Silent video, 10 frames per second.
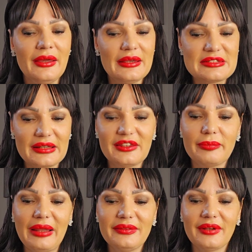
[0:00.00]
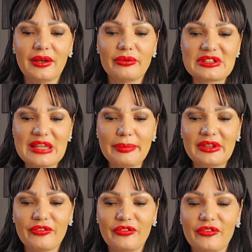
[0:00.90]
sentimental,
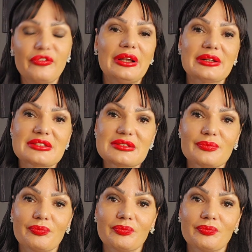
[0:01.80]
receptive feels.